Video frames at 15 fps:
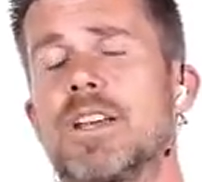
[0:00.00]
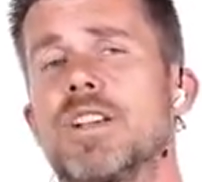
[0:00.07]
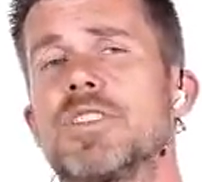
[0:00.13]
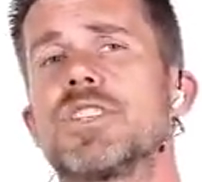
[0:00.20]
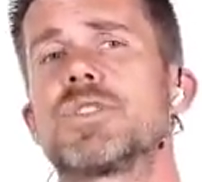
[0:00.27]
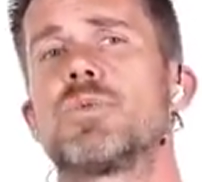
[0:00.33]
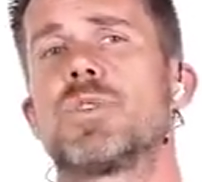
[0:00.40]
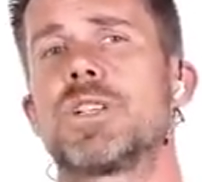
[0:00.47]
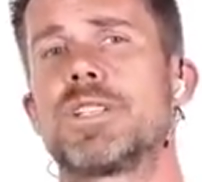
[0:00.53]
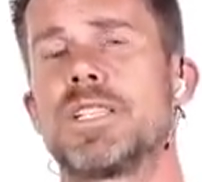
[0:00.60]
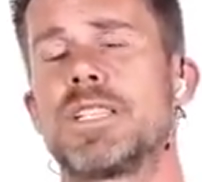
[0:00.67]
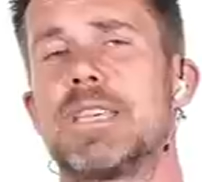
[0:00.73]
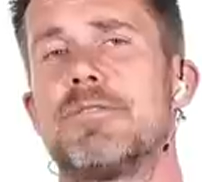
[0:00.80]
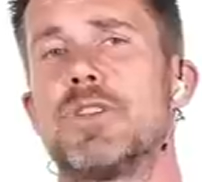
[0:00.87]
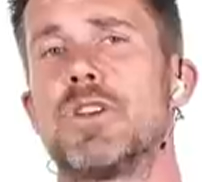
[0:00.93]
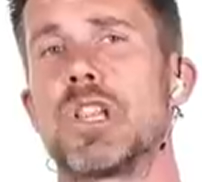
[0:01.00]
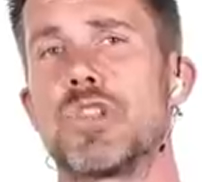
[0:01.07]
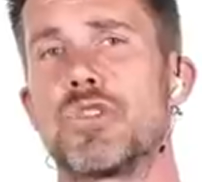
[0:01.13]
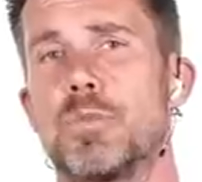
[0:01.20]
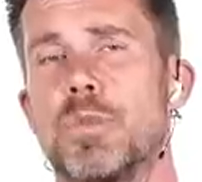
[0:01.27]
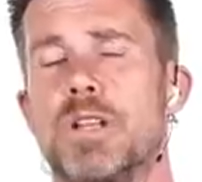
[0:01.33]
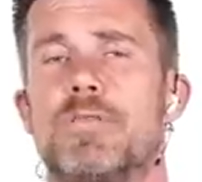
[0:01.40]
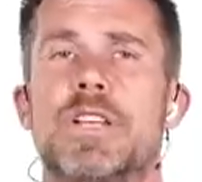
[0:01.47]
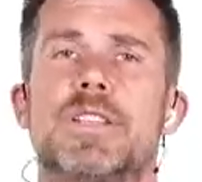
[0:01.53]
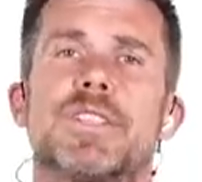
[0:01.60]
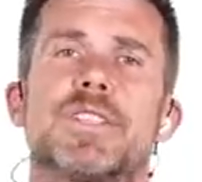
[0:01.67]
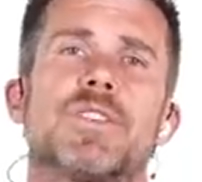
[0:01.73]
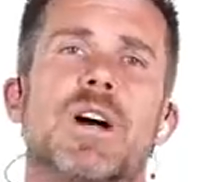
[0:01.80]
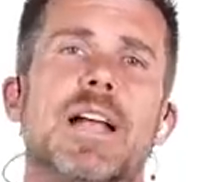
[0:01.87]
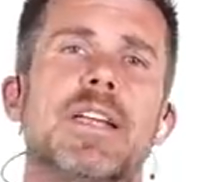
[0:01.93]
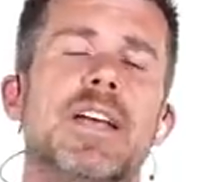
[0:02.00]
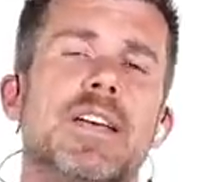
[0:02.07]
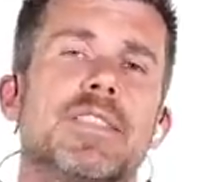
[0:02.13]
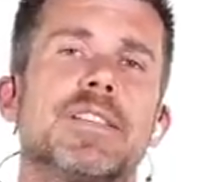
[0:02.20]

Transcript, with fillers: and I just wanted to give you a little bit of insight.